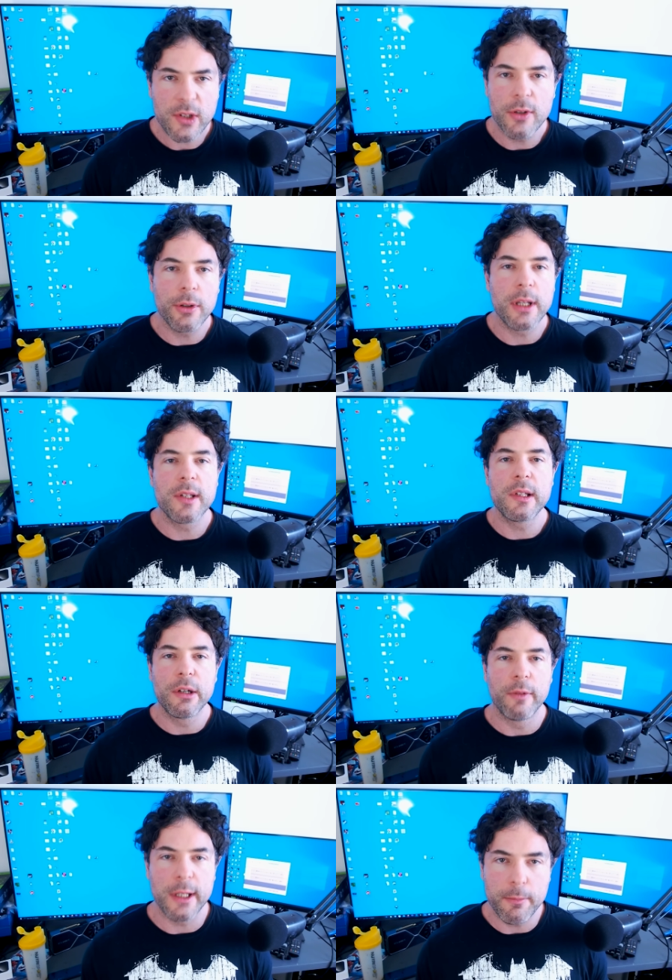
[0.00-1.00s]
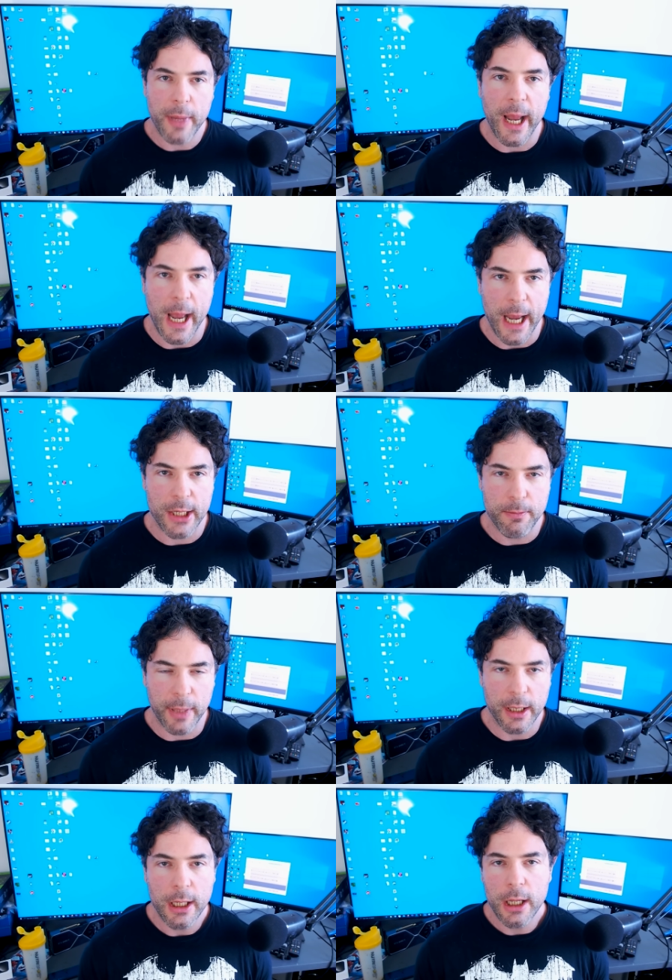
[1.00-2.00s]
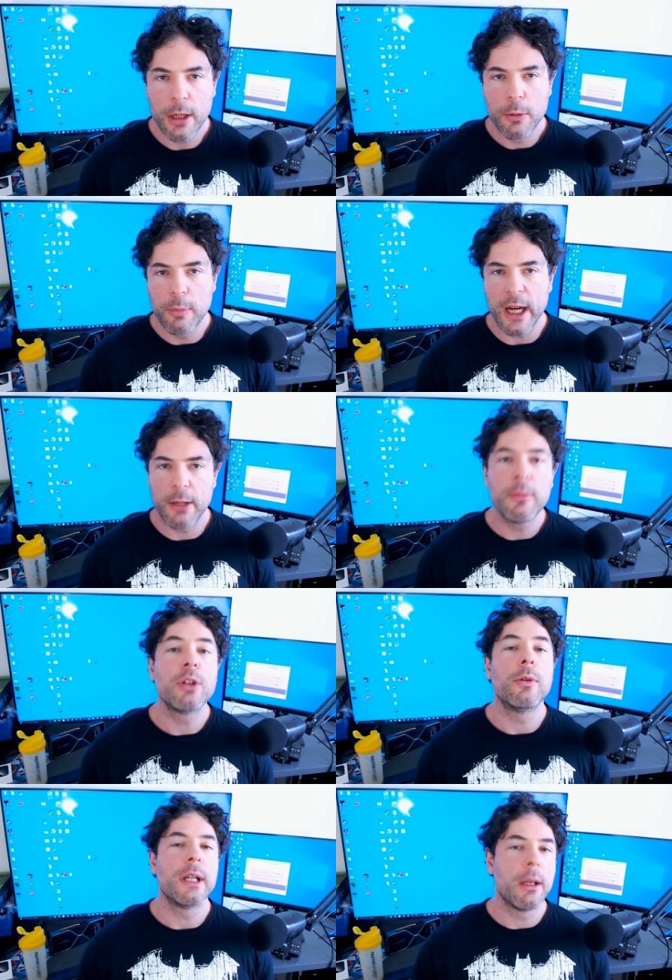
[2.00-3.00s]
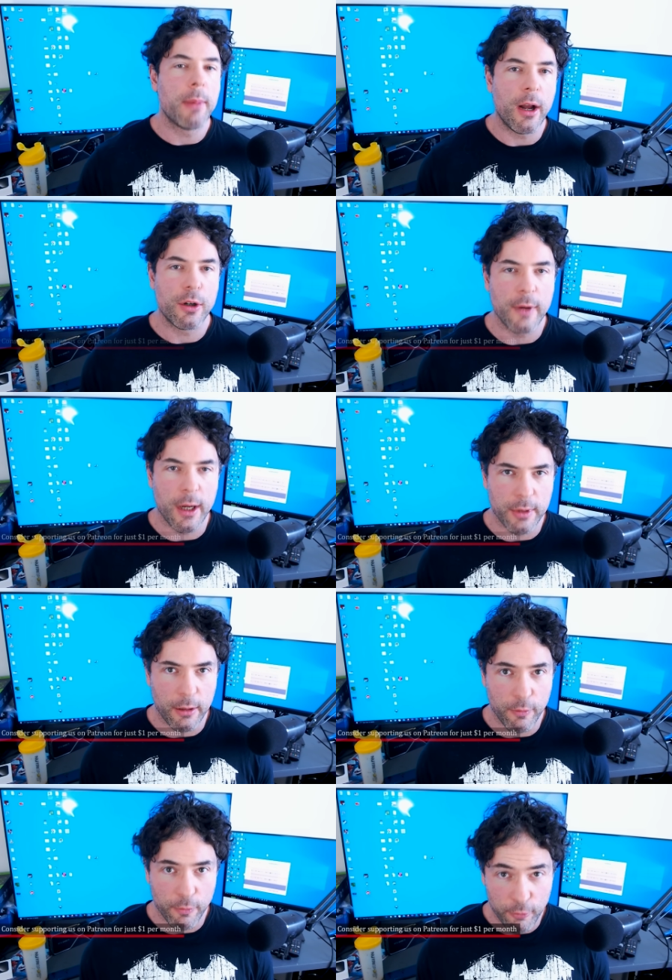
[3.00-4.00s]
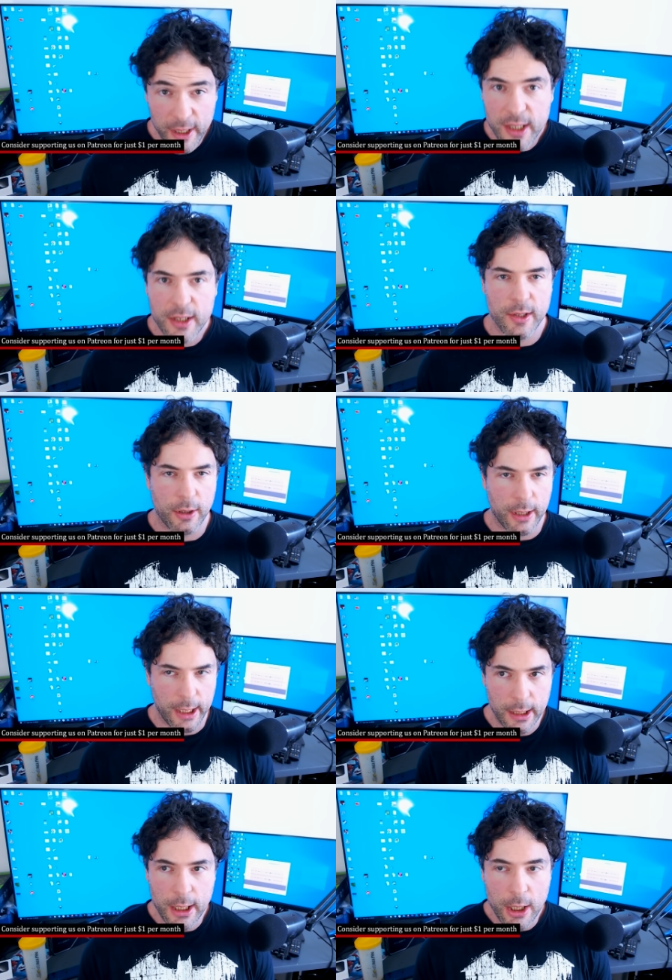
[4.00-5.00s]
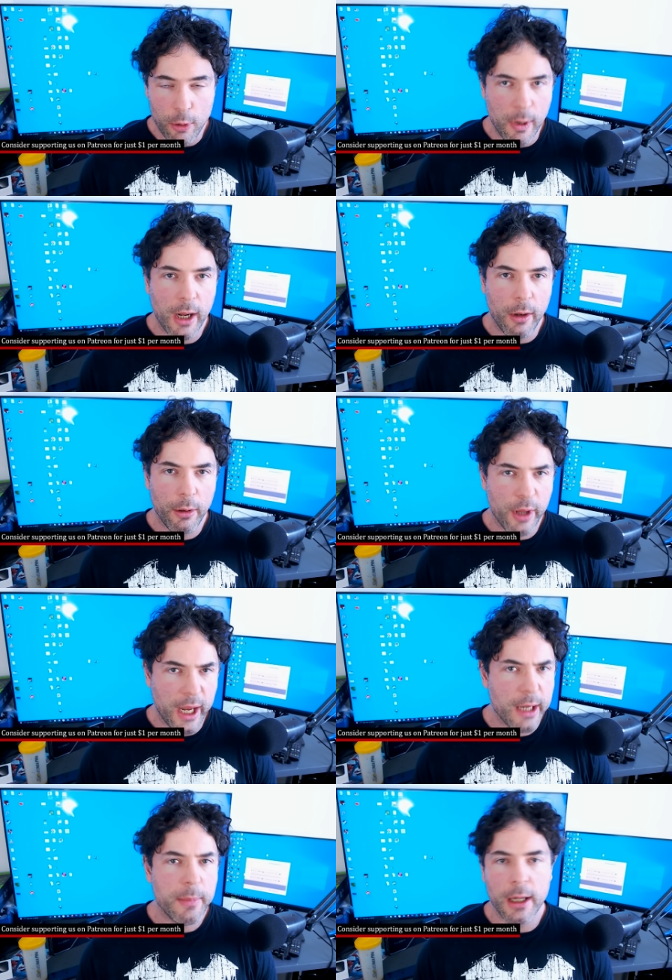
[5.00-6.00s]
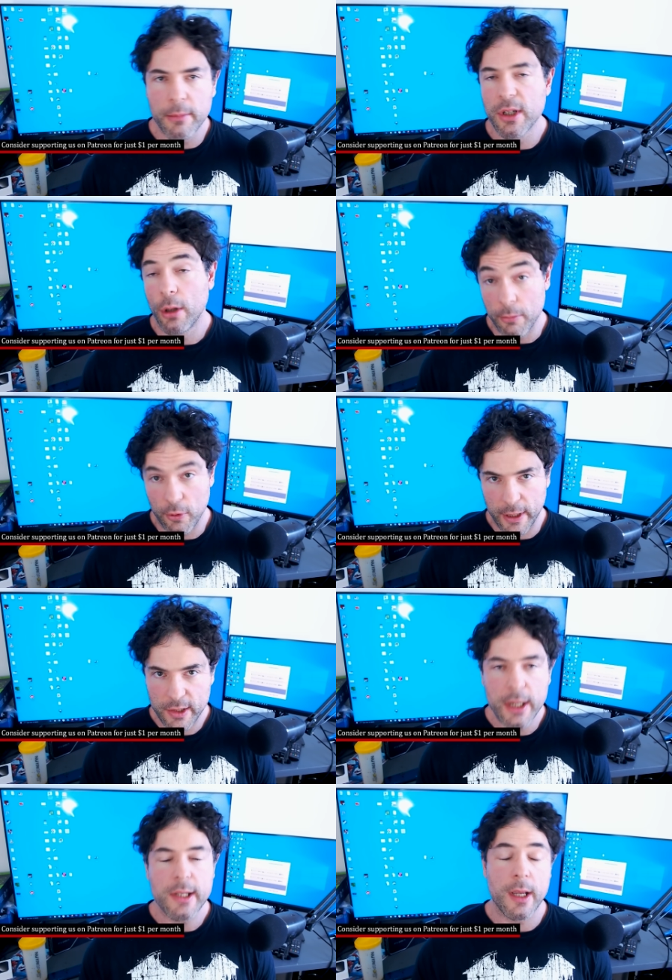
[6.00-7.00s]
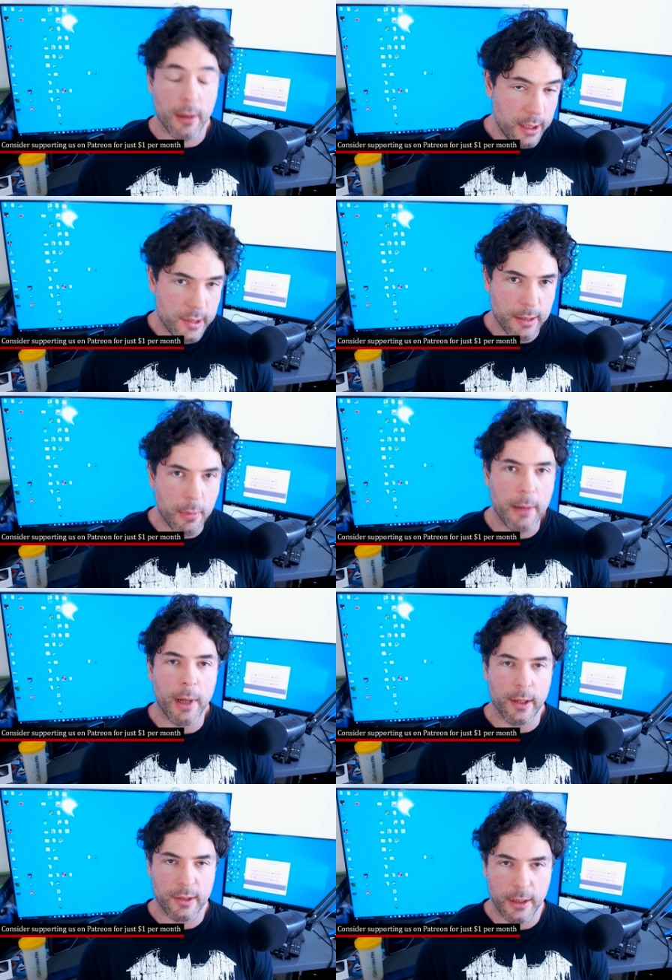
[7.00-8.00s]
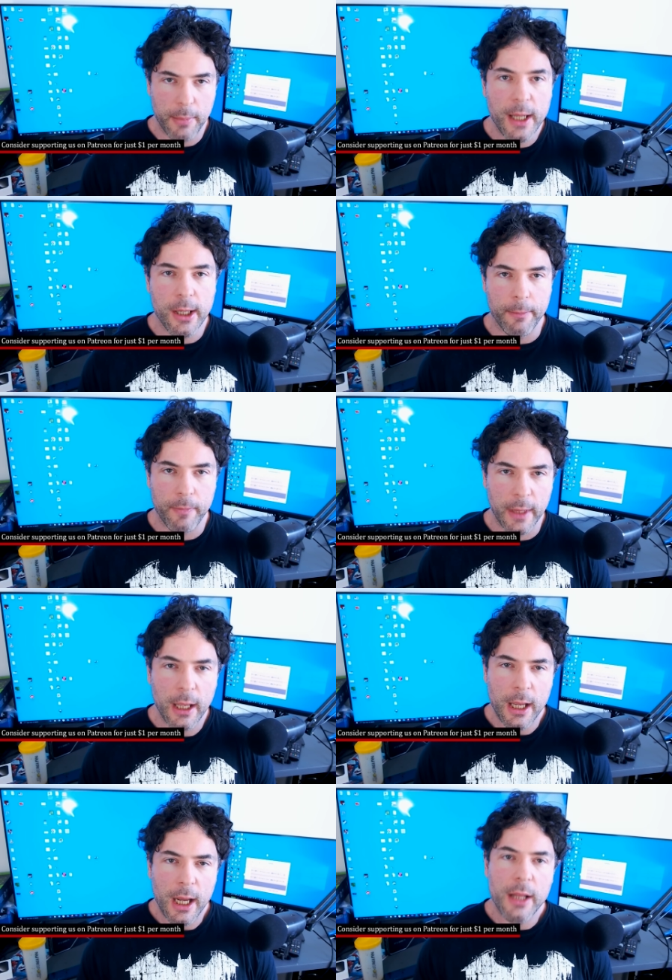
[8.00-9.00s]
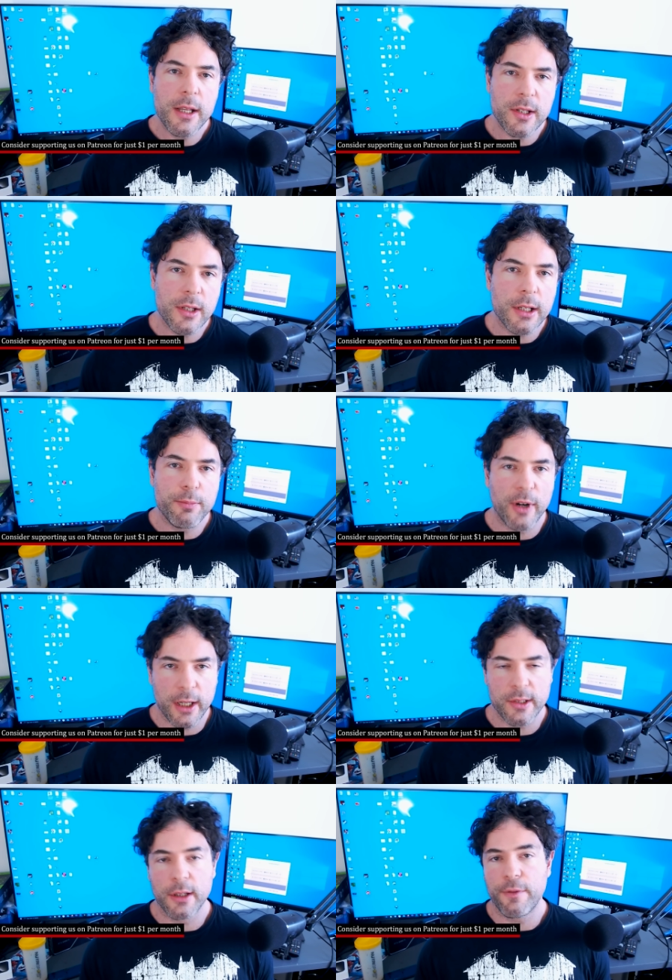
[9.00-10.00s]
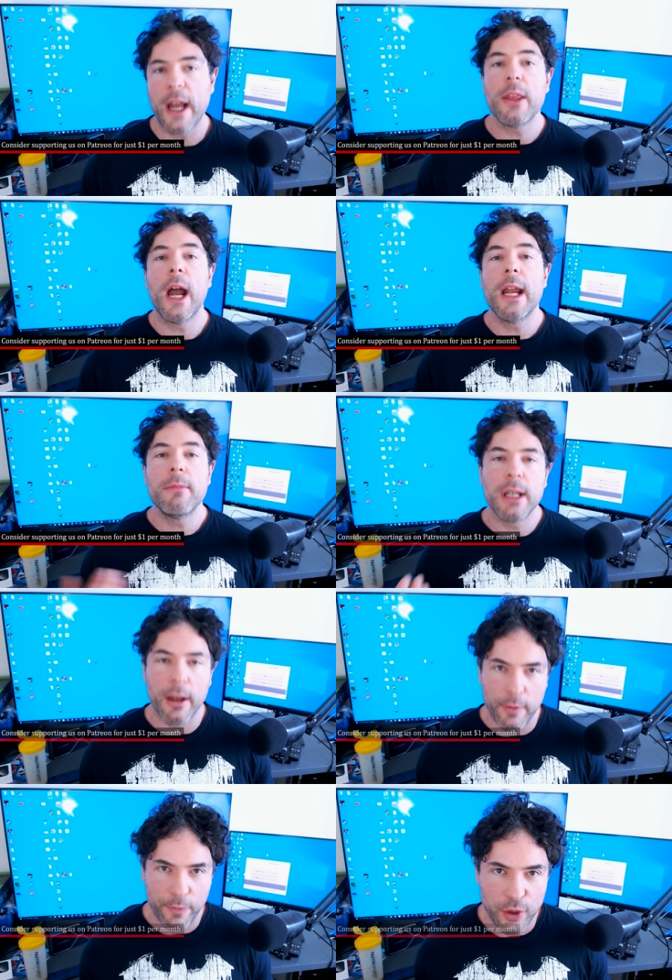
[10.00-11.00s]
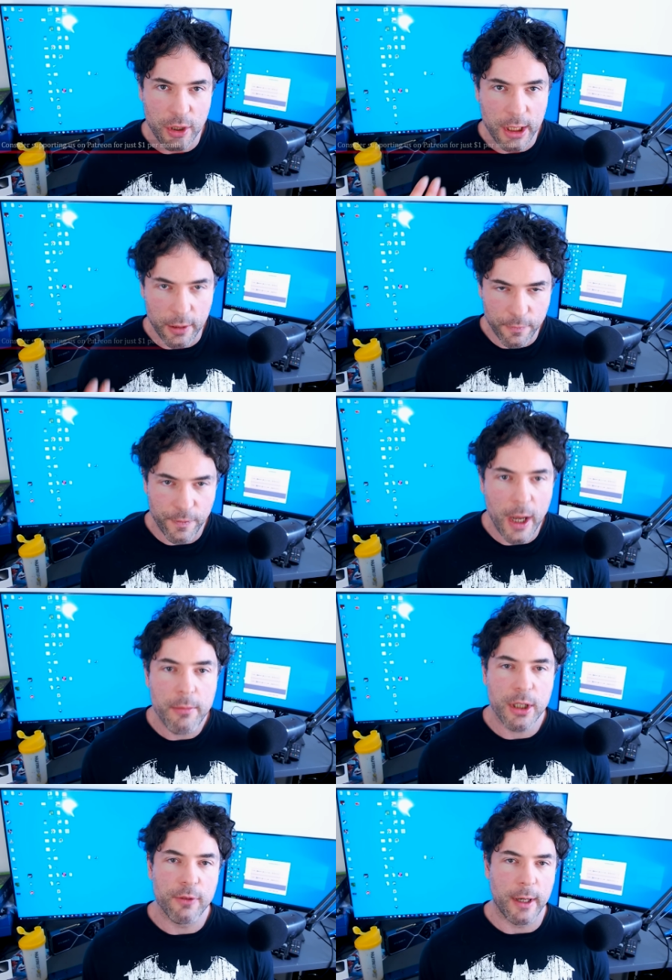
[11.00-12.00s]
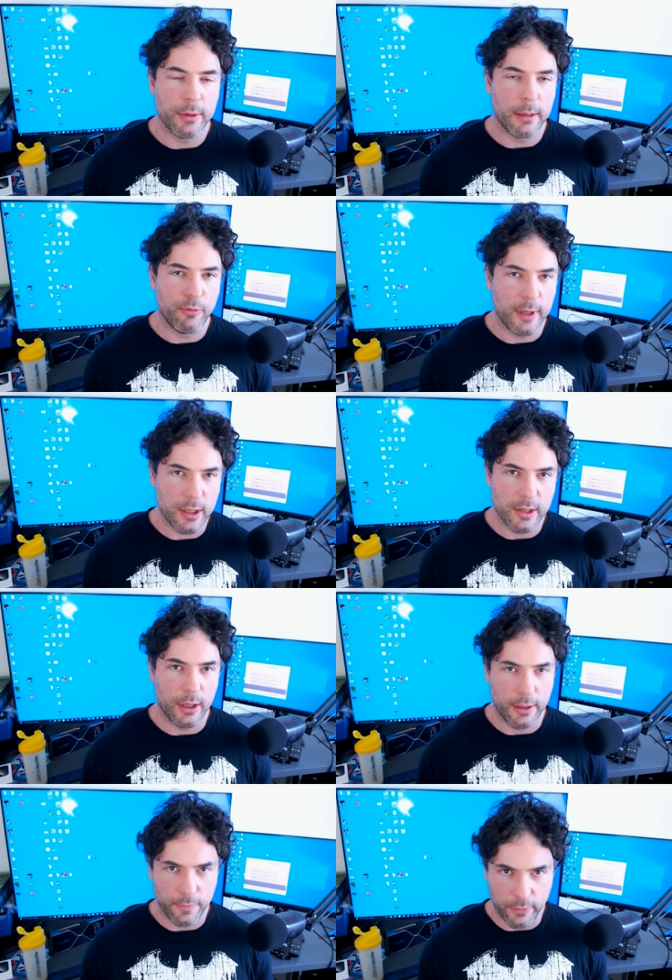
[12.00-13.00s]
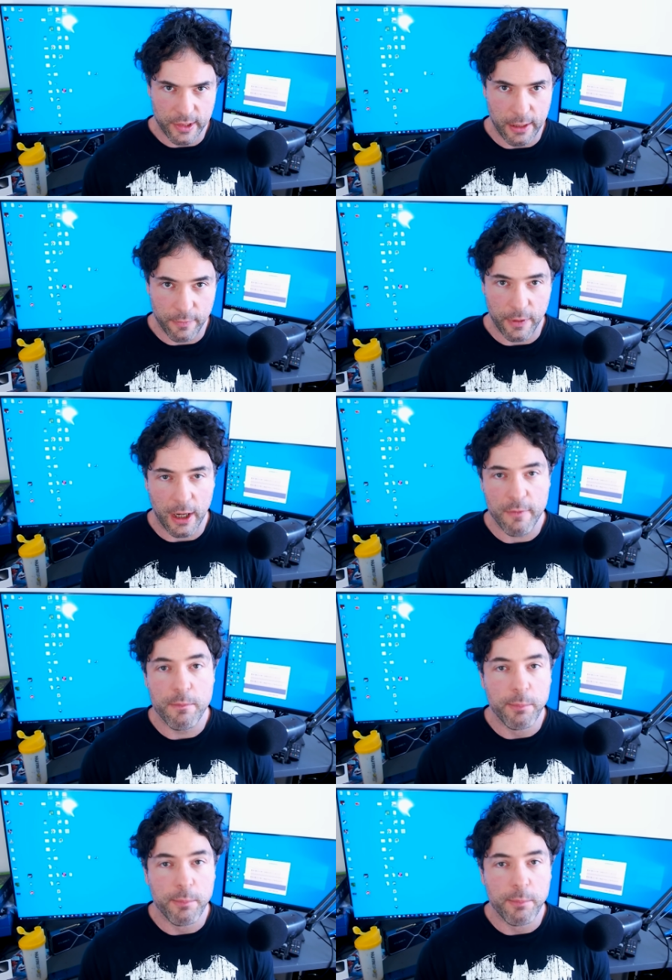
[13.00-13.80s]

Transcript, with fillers: That's not necessarily bad, but when we're talking about a ground up redesign, well, that becomes a lot more exciting, at least in my personal opinion. And this does bring us to the fact that AMD have officially confirmed a ground up redesign for Zen 5,